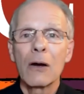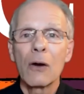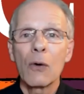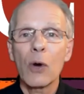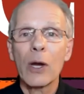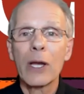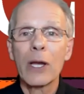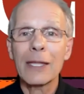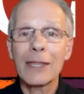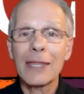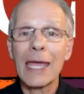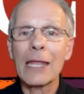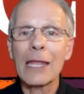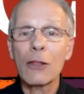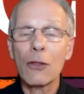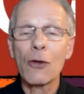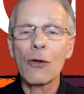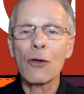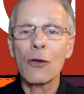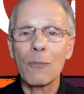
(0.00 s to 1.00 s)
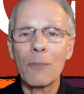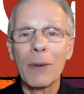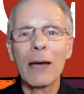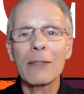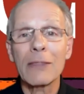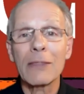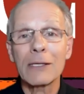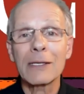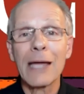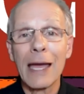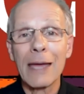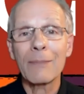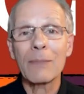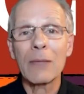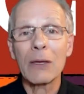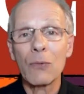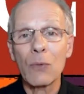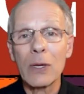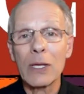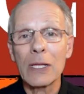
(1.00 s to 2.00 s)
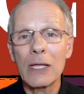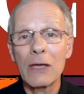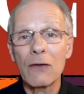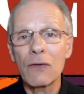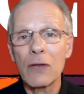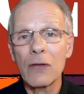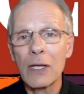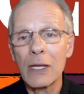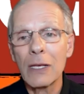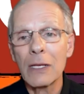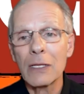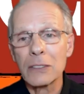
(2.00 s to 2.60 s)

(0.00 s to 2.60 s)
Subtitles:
What can they learn about the time that we lived in?